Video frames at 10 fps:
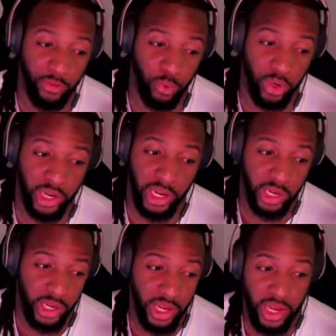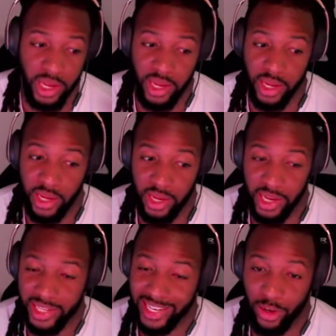where like
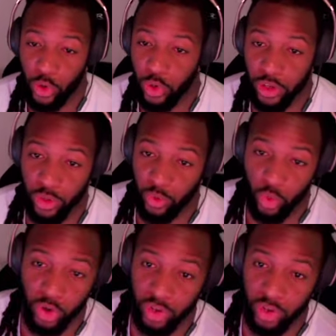it's like a whole other world.